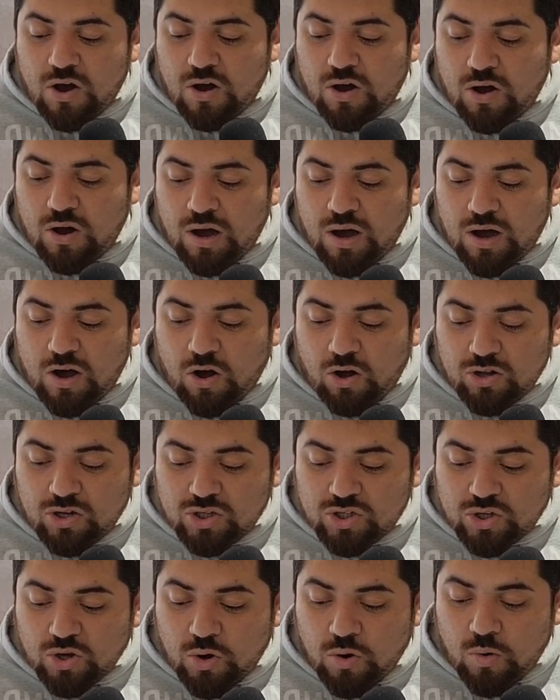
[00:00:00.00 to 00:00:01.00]
uh,
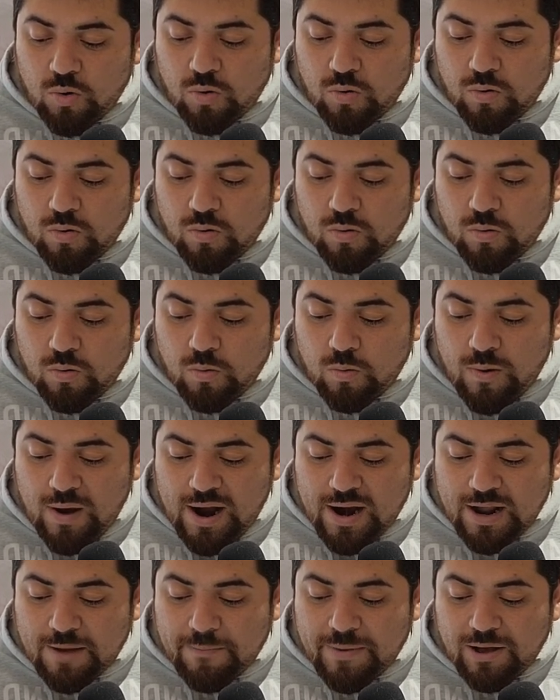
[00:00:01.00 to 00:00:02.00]
Also,
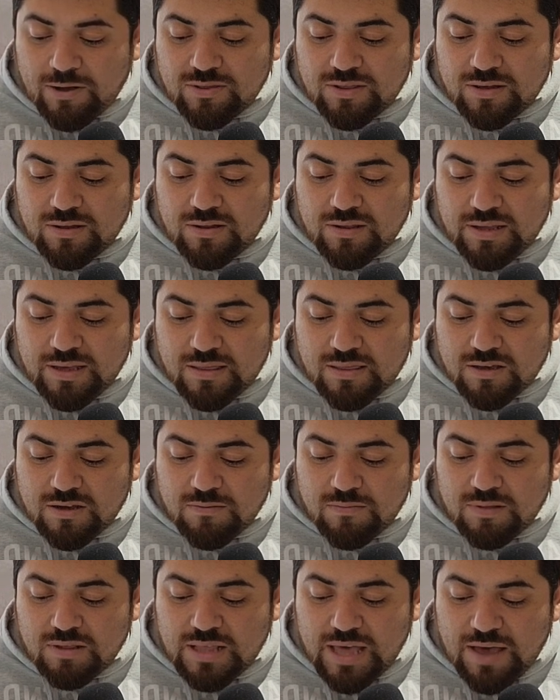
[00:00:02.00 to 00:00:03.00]
what about the
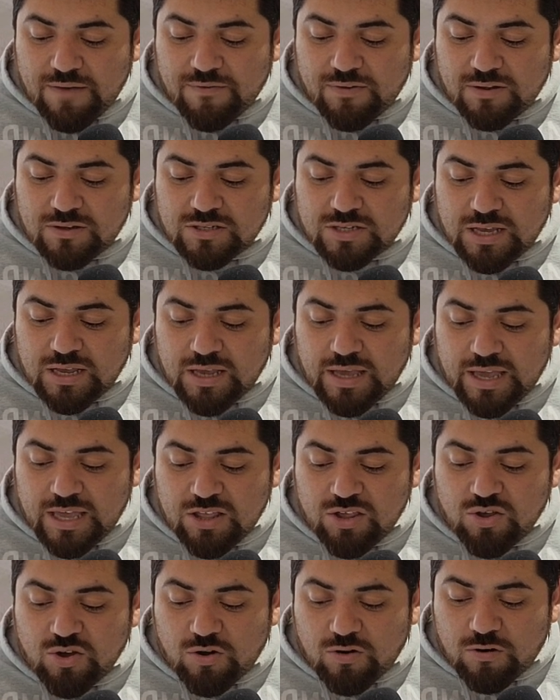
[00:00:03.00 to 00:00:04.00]
lithium levels,
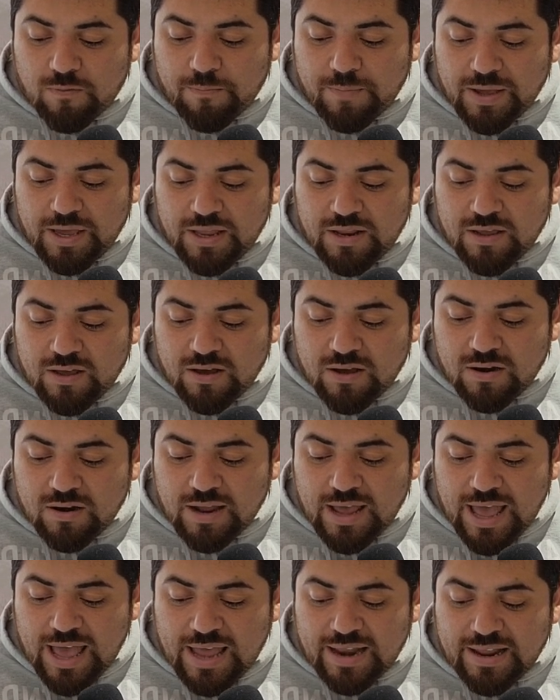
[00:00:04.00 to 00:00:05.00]
in your
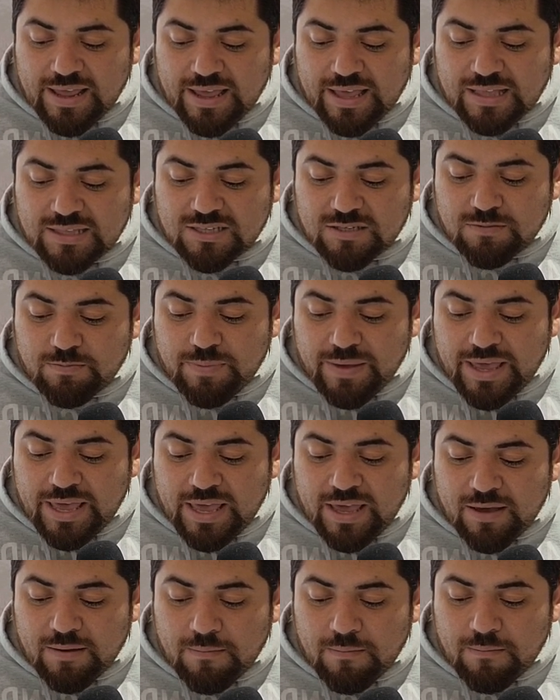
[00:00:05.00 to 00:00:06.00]
opinion, and it's
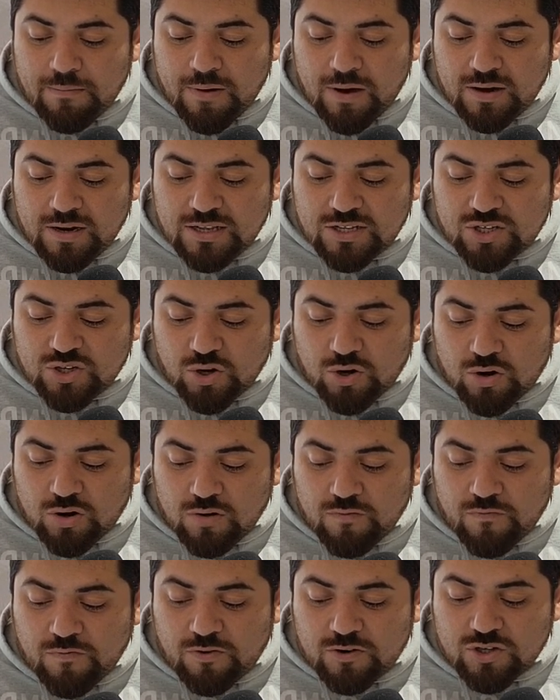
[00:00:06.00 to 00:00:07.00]
being
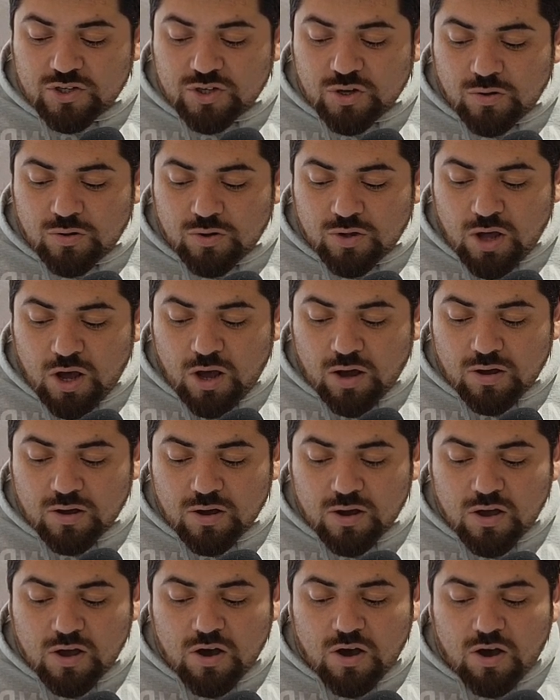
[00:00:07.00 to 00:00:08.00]
monitored for so long?
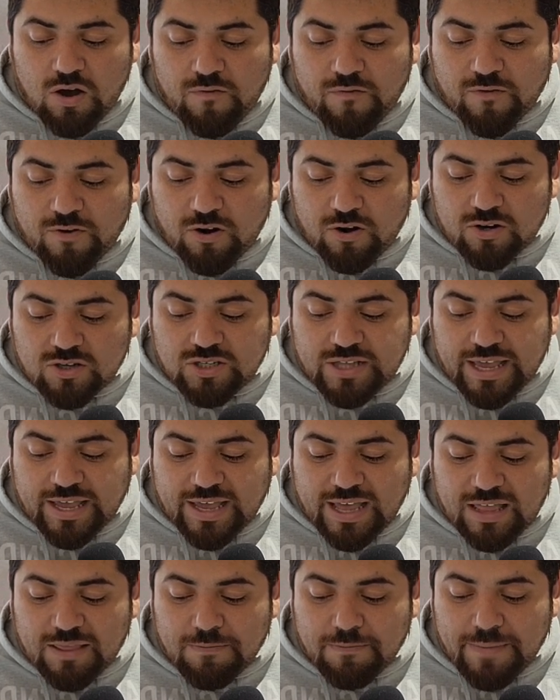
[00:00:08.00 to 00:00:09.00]
Of course, they
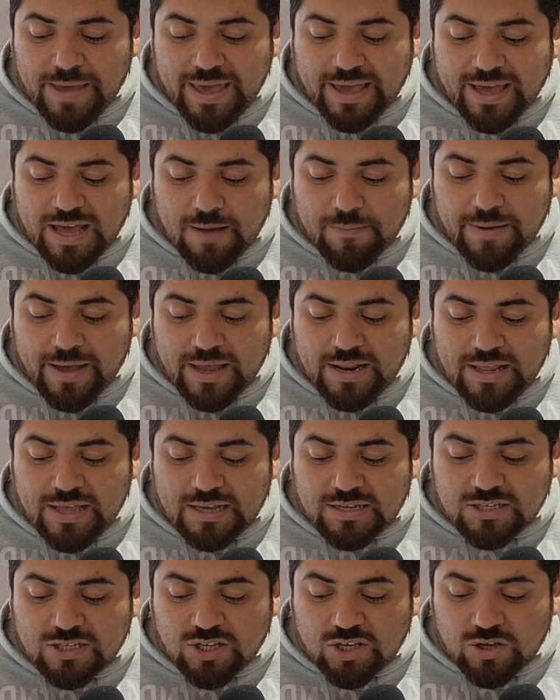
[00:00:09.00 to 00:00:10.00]
can make up any
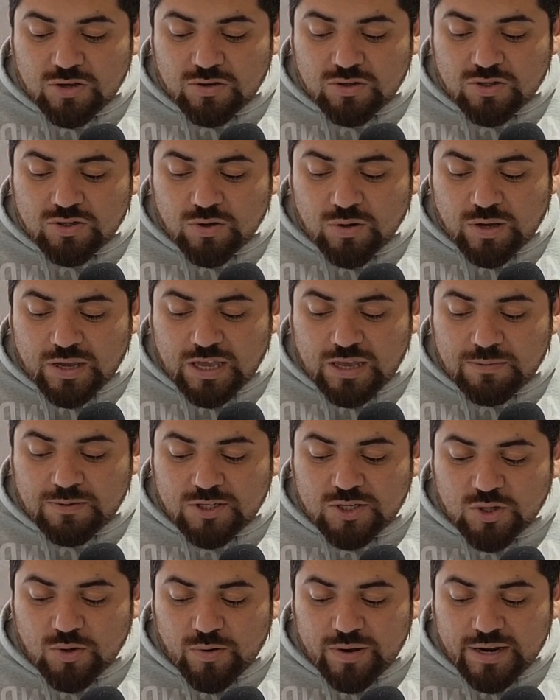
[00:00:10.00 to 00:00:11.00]
excuse to
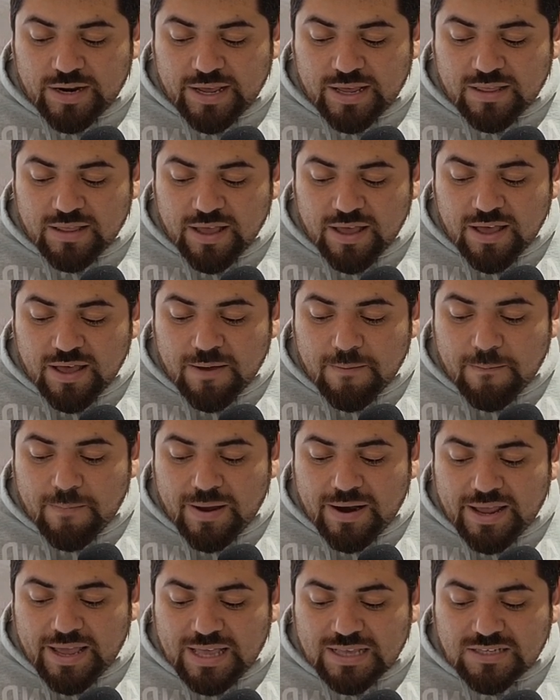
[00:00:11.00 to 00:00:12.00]
keep doing it,
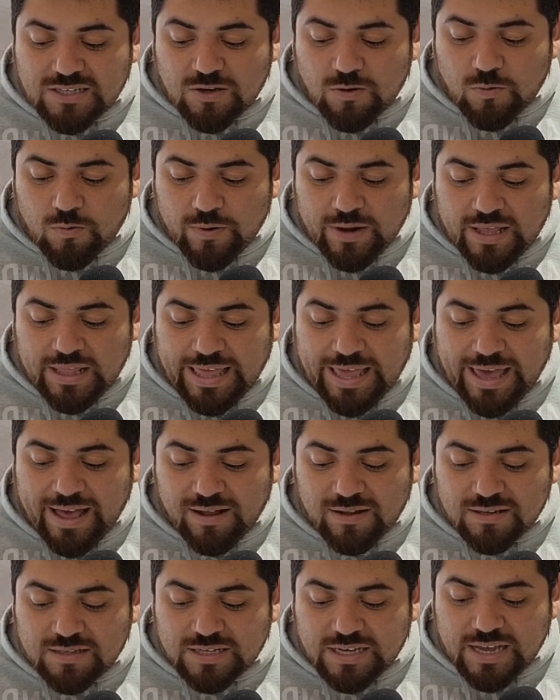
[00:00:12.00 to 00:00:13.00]
but is it really
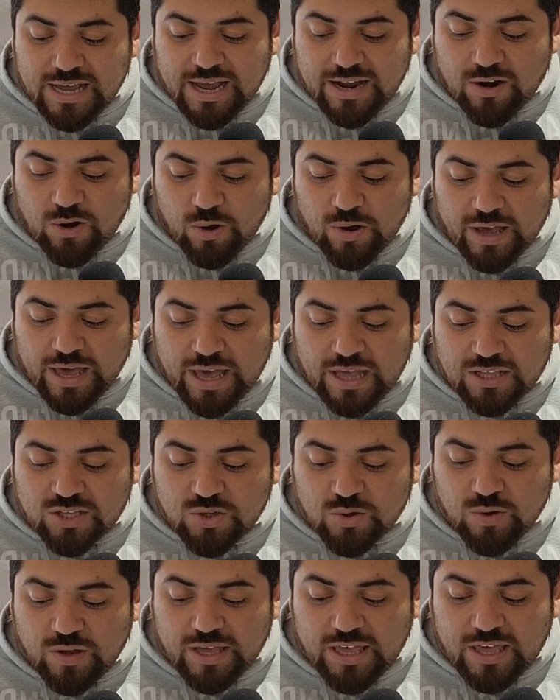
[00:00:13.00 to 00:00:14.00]
healthy and okay
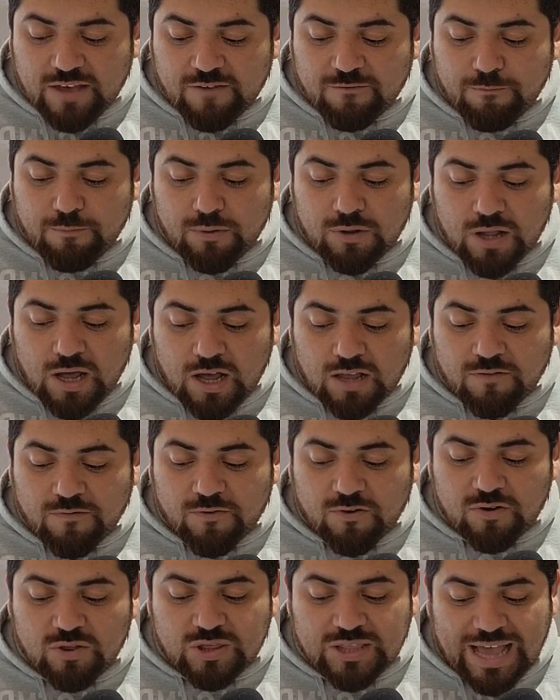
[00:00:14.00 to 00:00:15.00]
to give blood
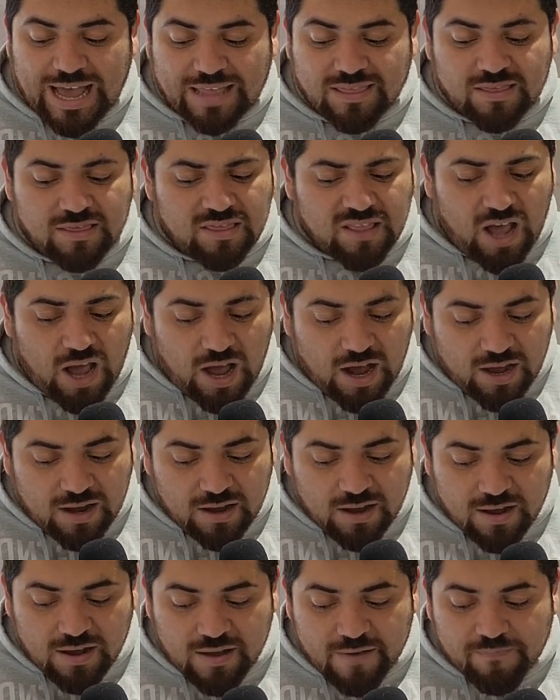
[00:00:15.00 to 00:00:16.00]
for that long?